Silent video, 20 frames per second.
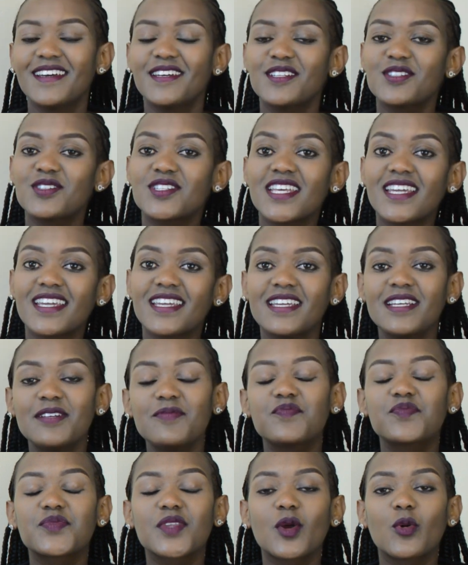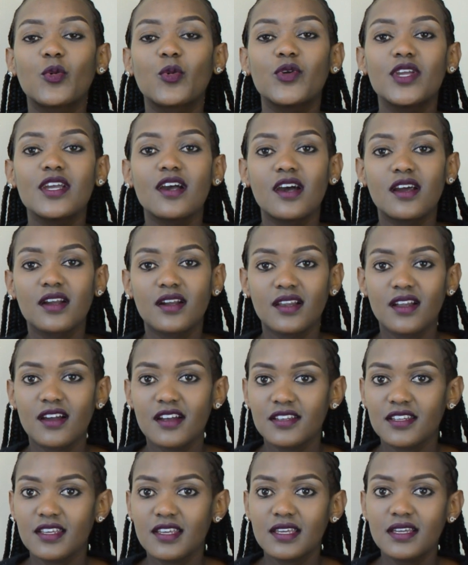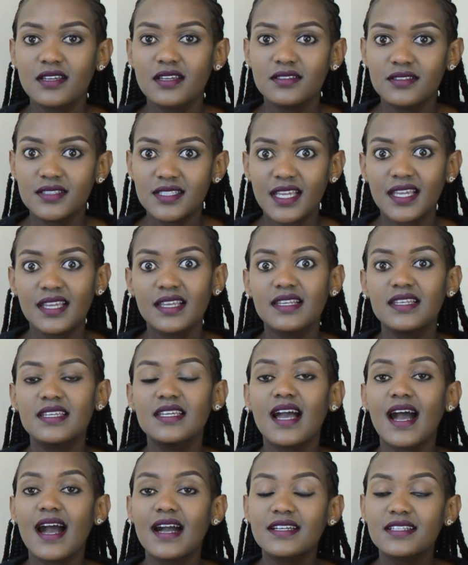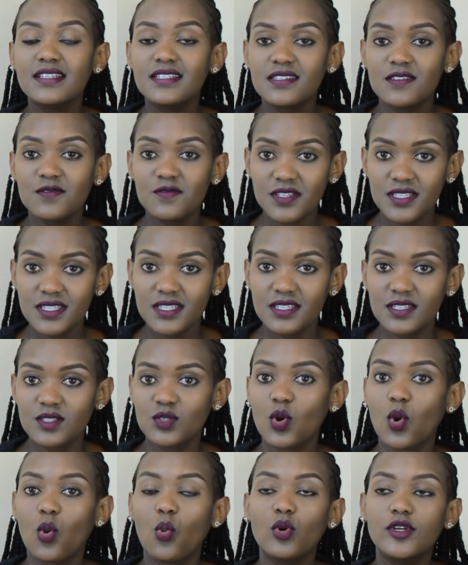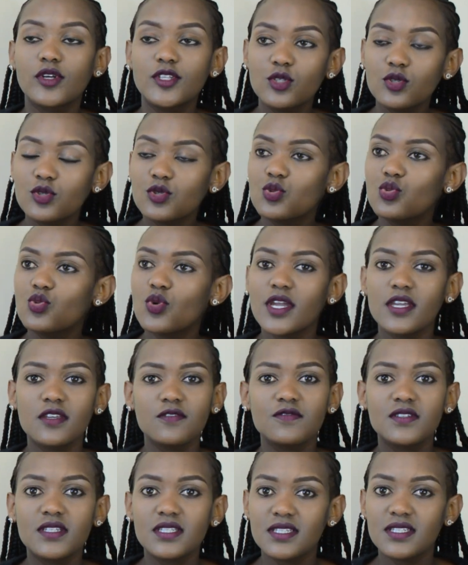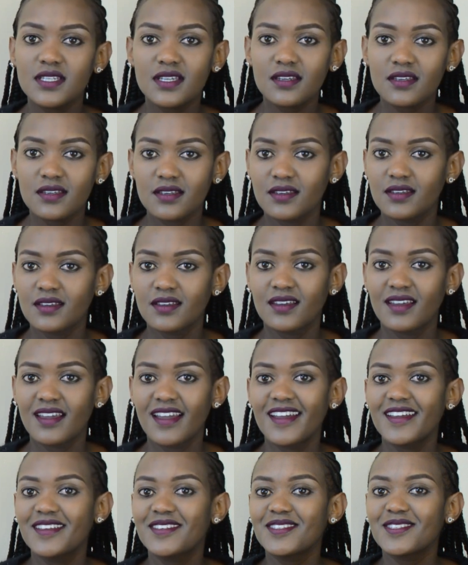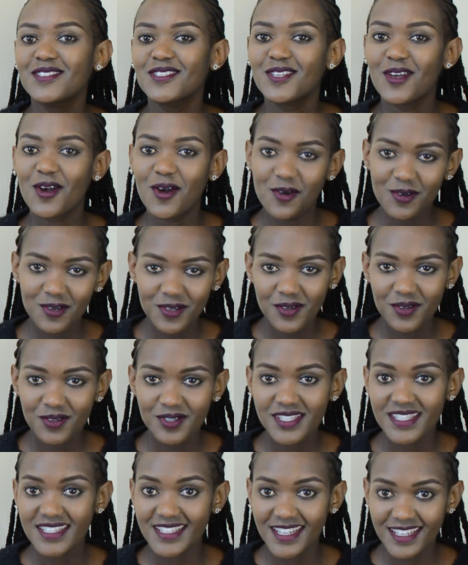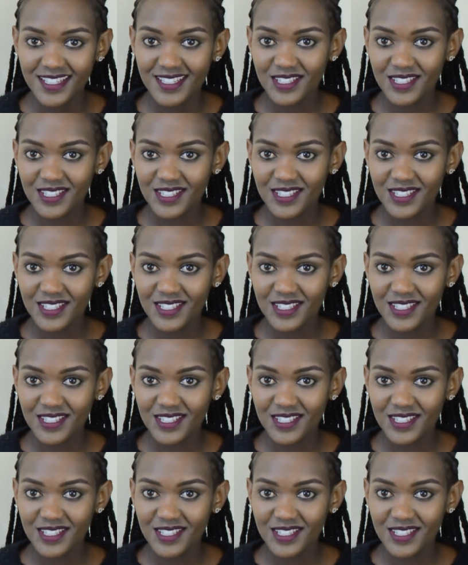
Today we are learning daily activities. What do you do every day? So stay